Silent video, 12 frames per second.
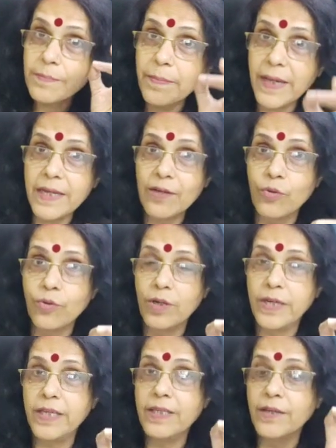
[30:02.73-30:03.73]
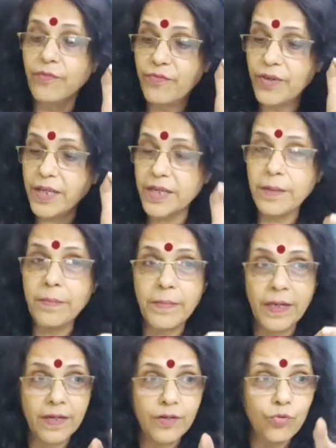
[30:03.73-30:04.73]
men only, the very
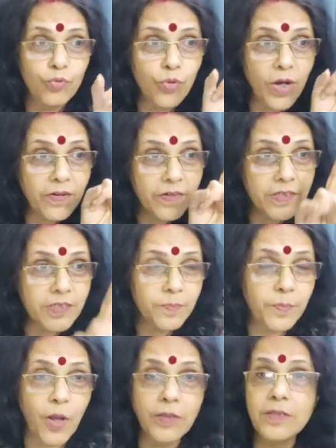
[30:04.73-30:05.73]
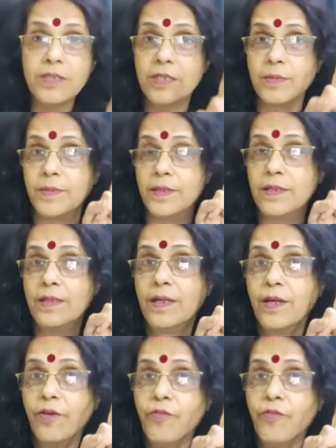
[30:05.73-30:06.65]
men who are responsible